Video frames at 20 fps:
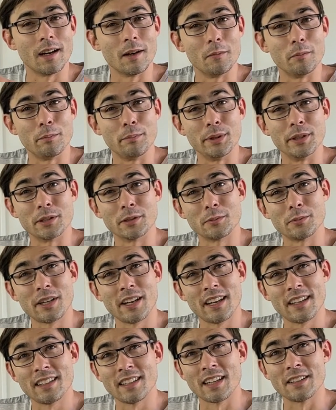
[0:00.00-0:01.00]
beer
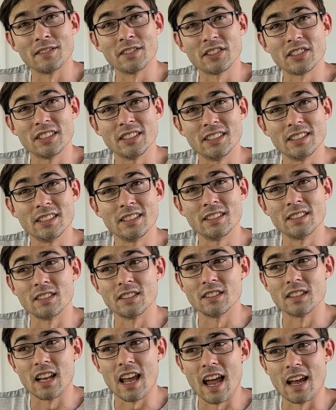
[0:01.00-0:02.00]
brand I've seen
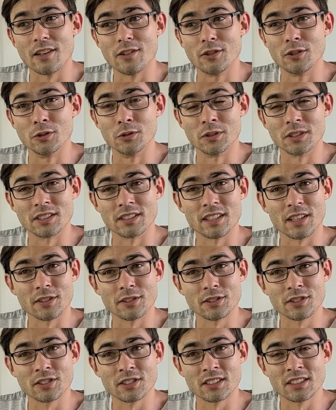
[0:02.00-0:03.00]
do a
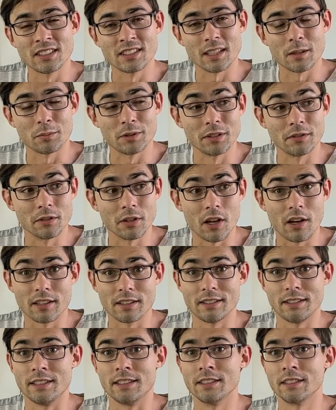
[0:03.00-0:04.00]
seltzer is, I believe,
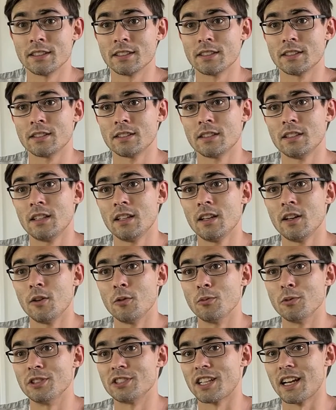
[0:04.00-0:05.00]
Lagunitas,
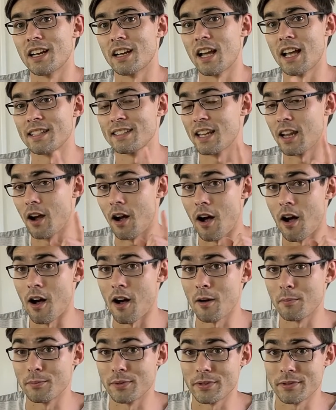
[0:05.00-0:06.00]
which has a
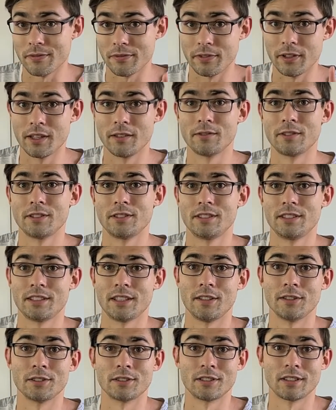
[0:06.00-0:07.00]
hops flavored
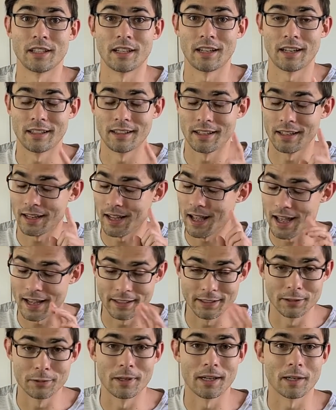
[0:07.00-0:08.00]
seltzer that I like
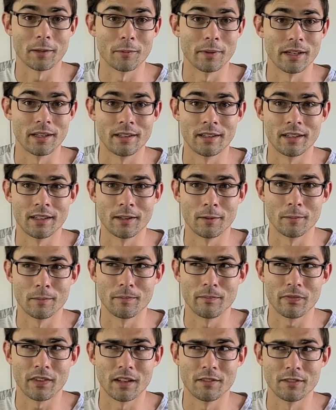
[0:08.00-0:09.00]
highly recommend.
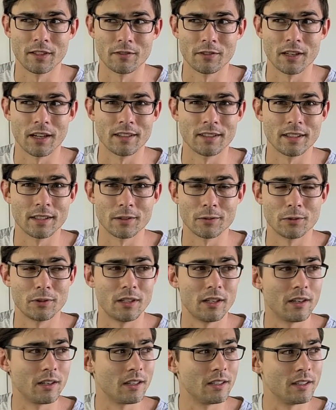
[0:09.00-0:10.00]
I've never gotten that through
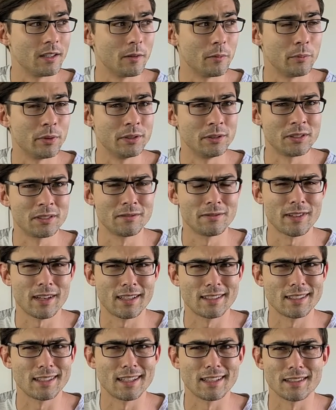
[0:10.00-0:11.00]
Nugg Club, but you can
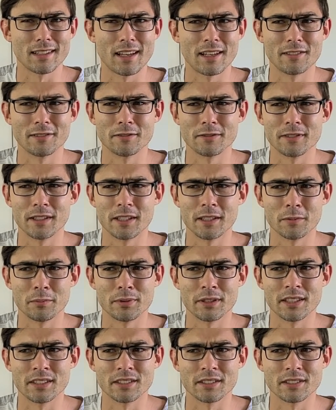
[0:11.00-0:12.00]
find it at a lot of
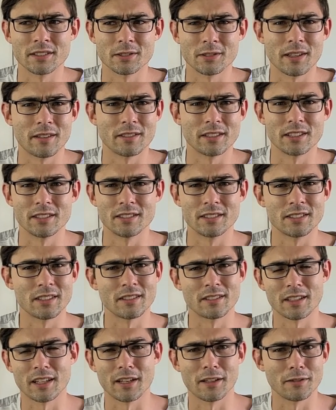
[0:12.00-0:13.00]
places around here in
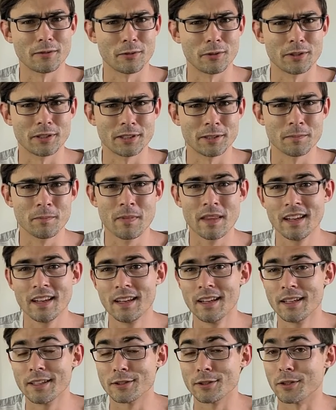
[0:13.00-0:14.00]
Southern California.
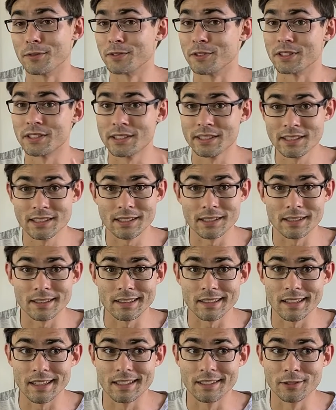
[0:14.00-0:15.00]
So if you see
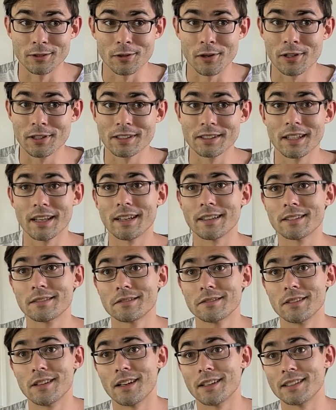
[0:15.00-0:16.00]
it and you already like
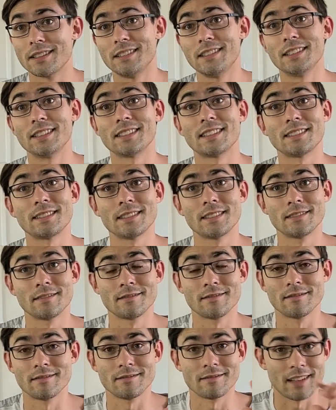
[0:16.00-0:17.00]
Lagunitas
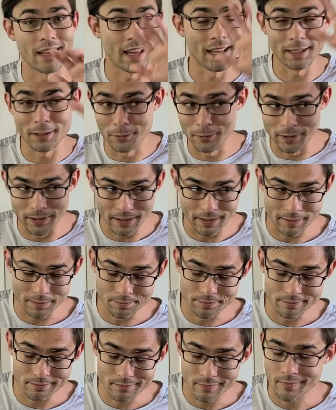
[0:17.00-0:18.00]
anyway,
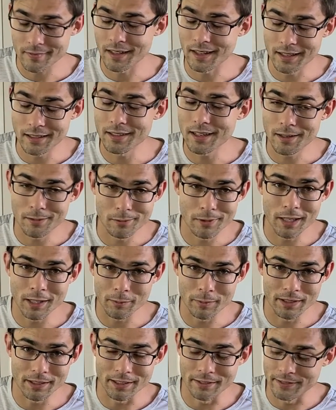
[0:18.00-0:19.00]
I'd
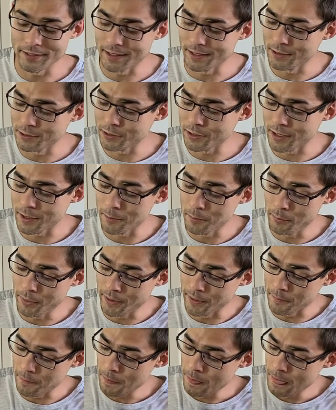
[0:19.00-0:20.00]
recommend giving that a try. But